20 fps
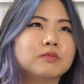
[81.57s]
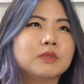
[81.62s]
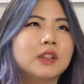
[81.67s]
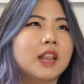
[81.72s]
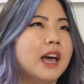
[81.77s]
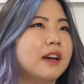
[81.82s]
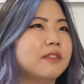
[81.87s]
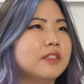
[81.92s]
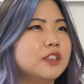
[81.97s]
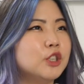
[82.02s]

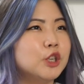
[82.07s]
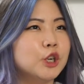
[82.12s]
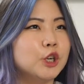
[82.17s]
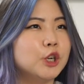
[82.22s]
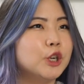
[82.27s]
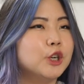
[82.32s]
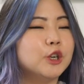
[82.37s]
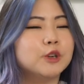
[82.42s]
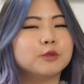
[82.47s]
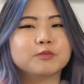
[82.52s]

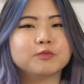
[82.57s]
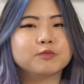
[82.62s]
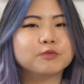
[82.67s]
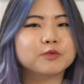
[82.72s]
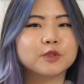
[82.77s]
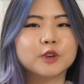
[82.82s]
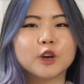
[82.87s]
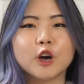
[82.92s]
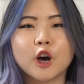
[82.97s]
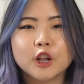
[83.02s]
lavender
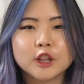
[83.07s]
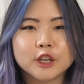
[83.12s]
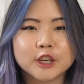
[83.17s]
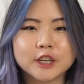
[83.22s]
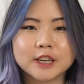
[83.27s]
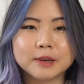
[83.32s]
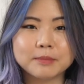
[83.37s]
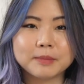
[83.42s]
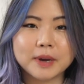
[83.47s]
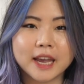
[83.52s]

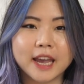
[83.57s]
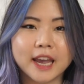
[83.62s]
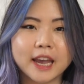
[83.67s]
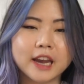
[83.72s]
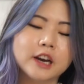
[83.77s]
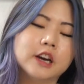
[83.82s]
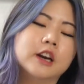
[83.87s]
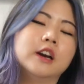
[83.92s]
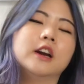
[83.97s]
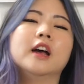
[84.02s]
color in my
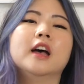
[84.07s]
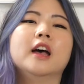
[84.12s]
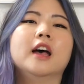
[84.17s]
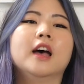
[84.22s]
hair.